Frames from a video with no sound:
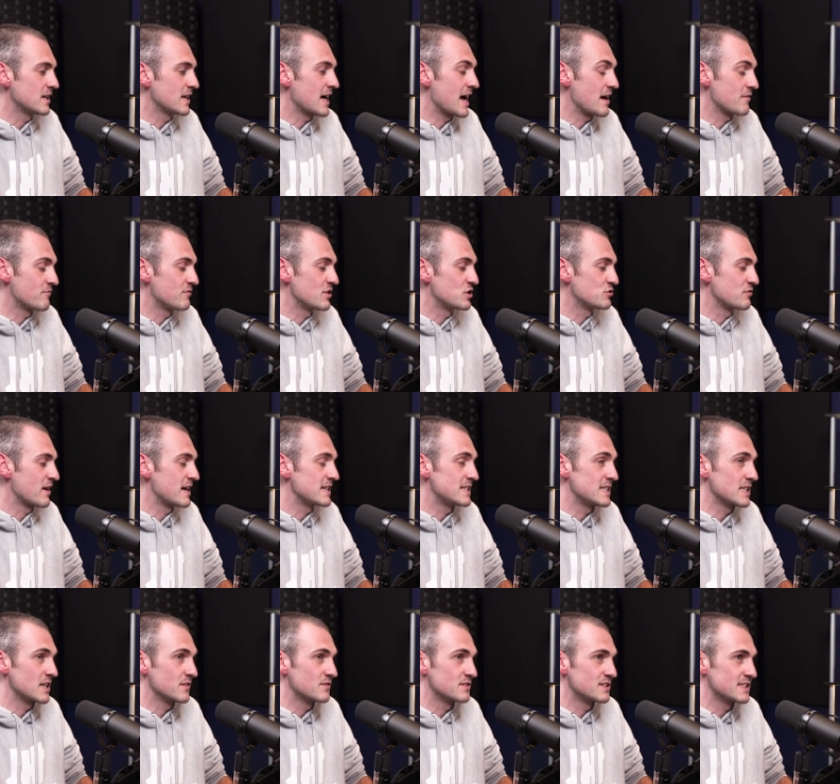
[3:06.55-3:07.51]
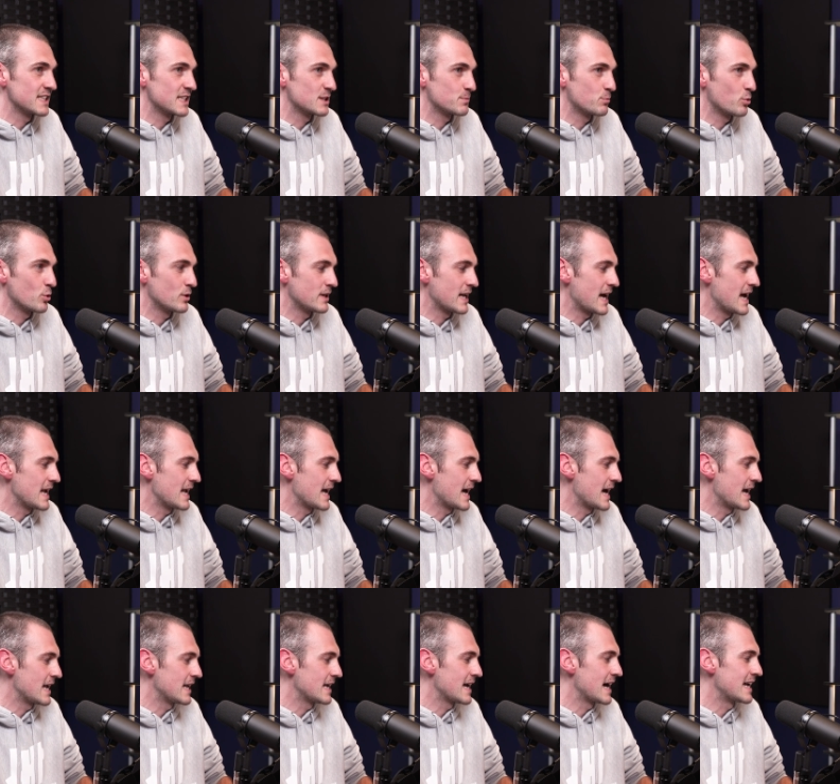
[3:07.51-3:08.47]
average rating of
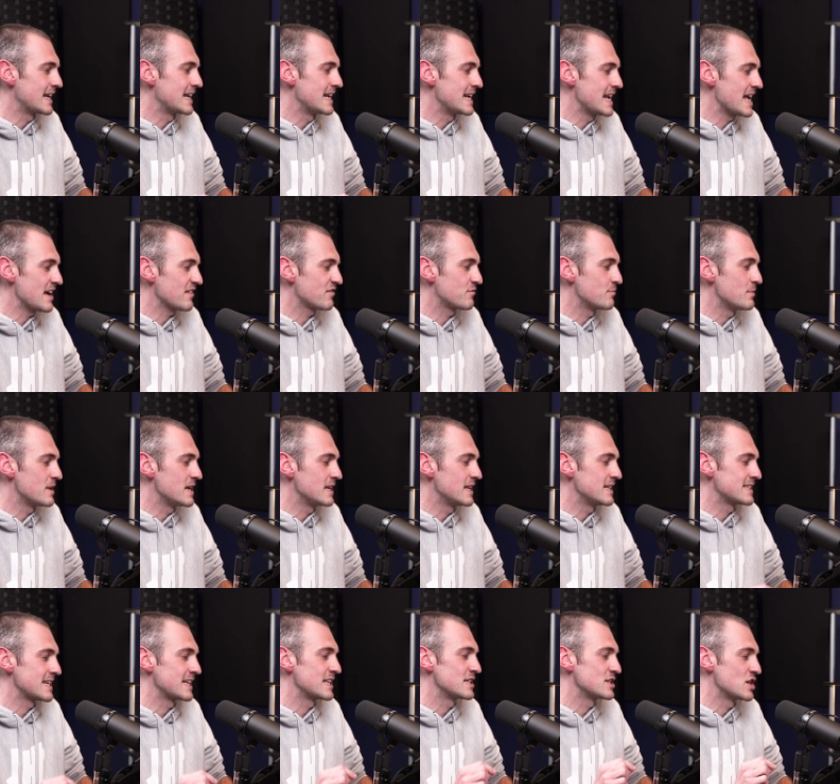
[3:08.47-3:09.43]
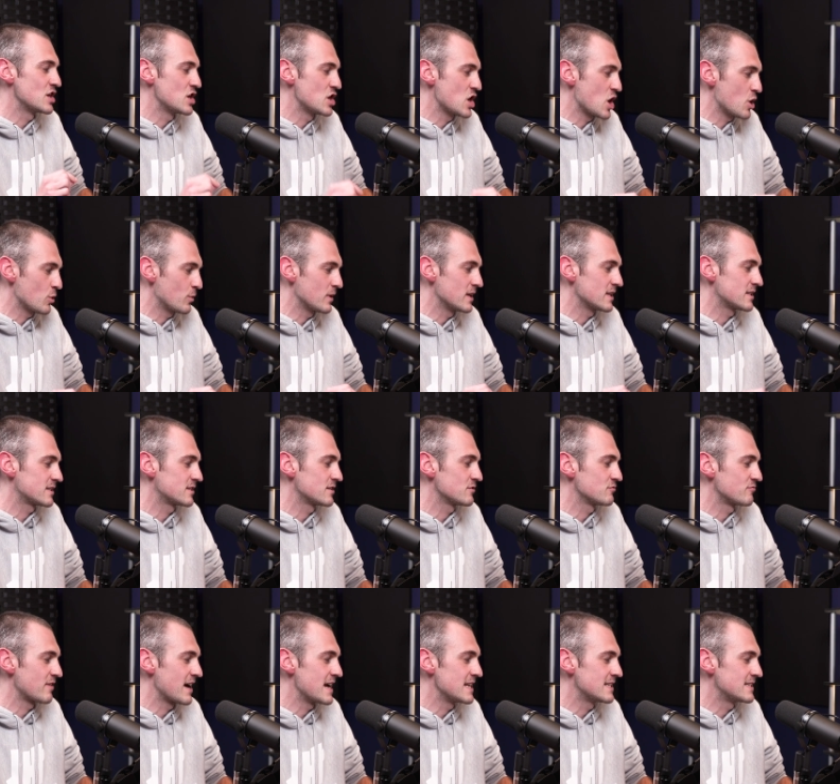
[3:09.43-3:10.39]
6.88, and left mid, he's had his lowest
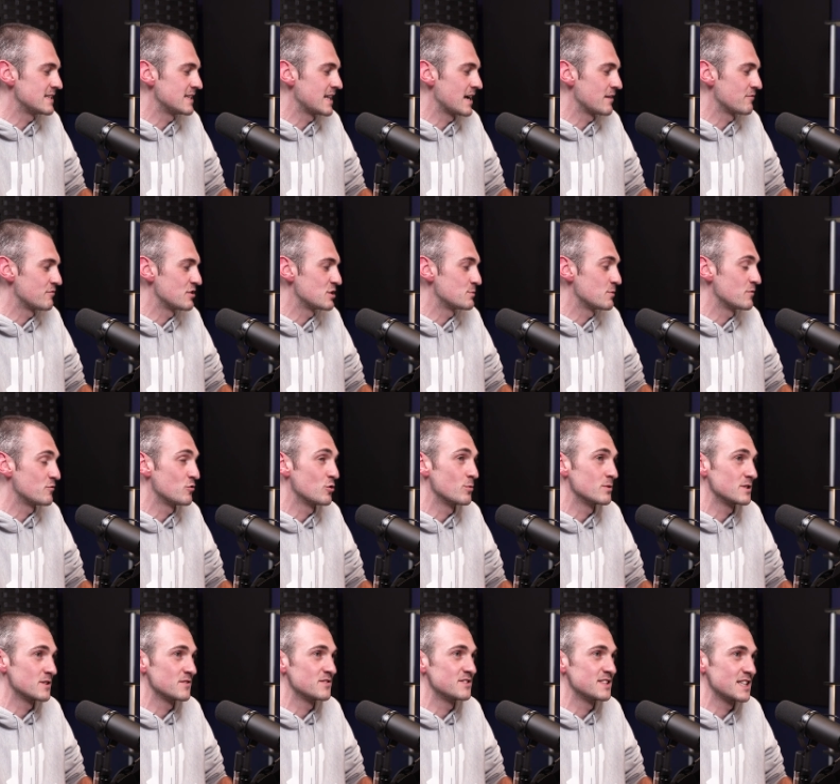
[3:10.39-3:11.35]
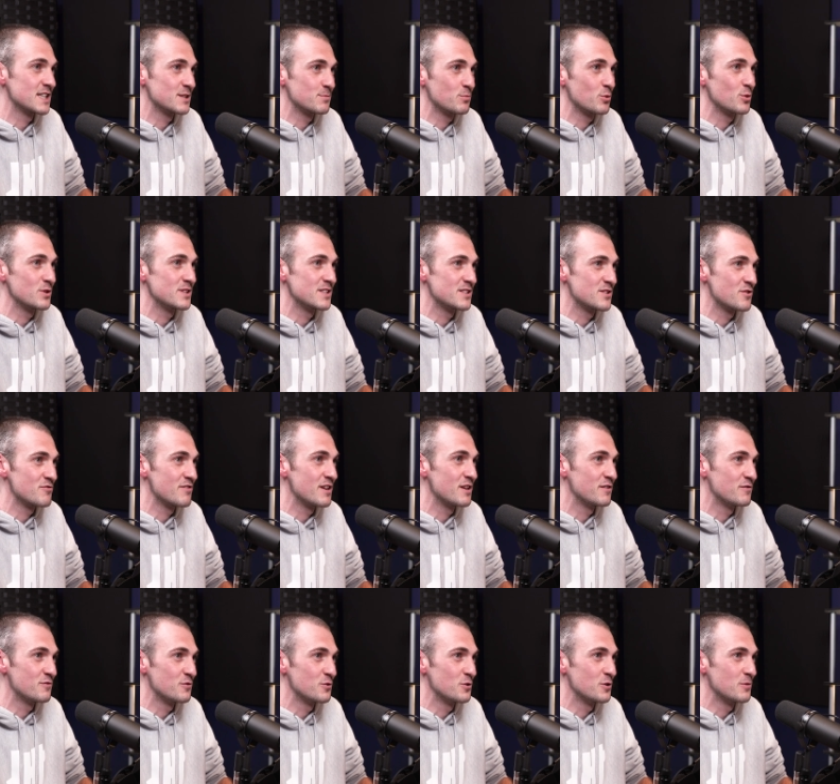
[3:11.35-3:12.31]
rated average performance of
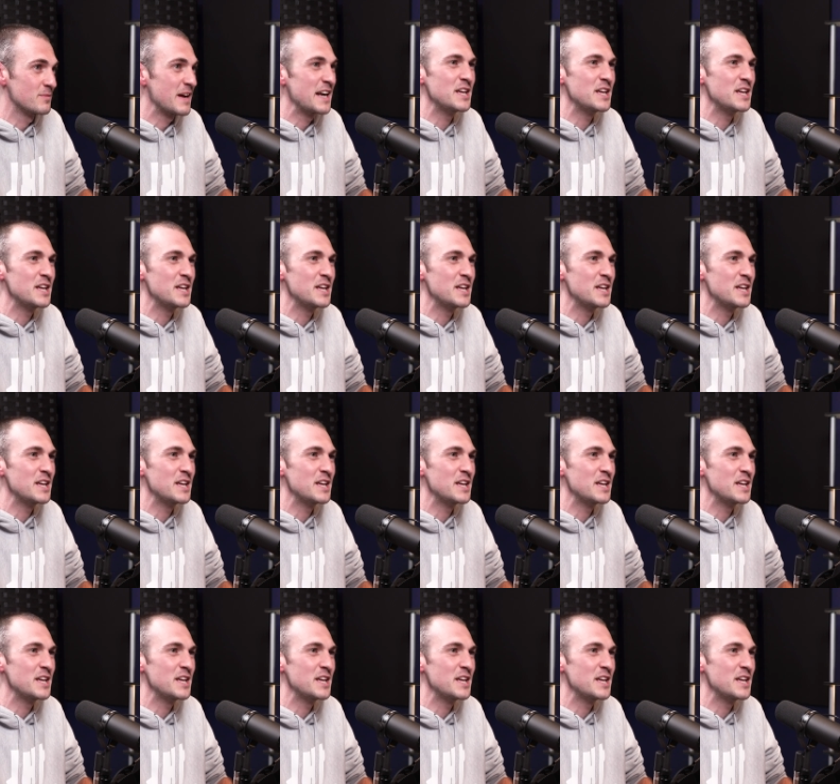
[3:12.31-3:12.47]
6.34.